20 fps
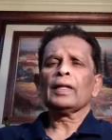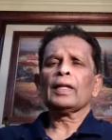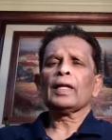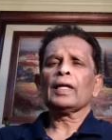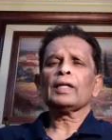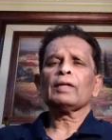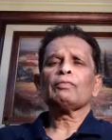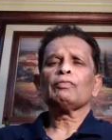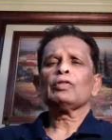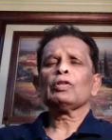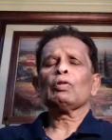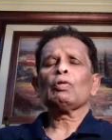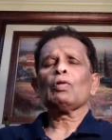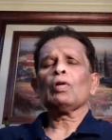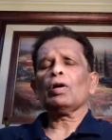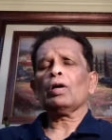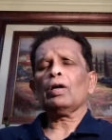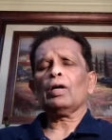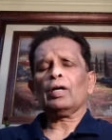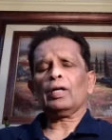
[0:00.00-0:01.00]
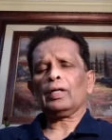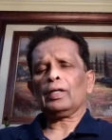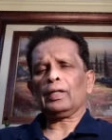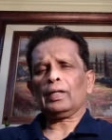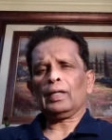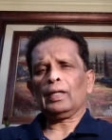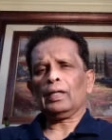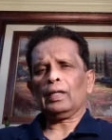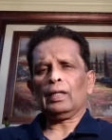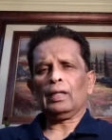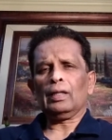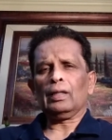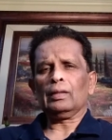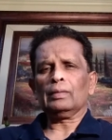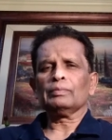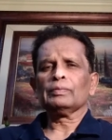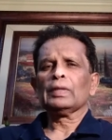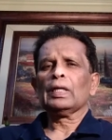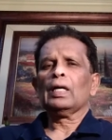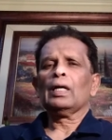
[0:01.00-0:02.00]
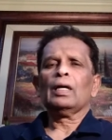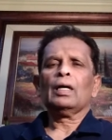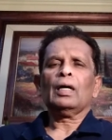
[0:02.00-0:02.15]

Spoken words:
if you are